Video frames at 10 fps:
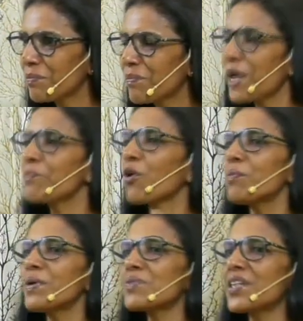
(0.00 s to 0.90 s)
My
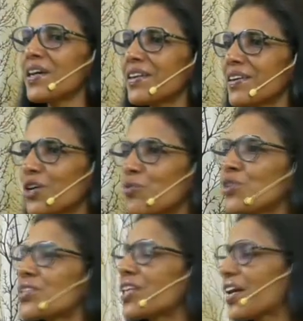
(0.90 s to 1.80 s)
problems are
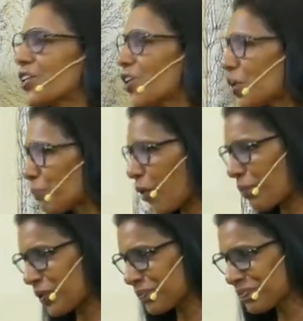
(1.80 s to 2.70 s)
worse than your
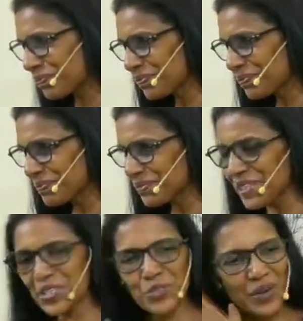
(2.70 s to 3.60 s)
problem.
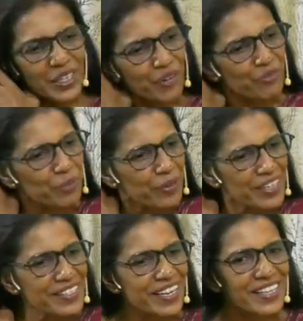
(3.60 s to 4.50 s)
This is what
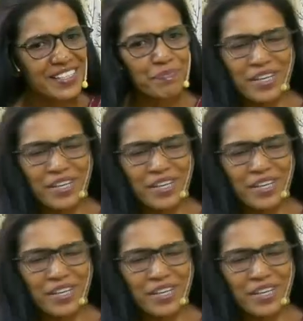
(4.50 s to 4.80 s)
everybody says.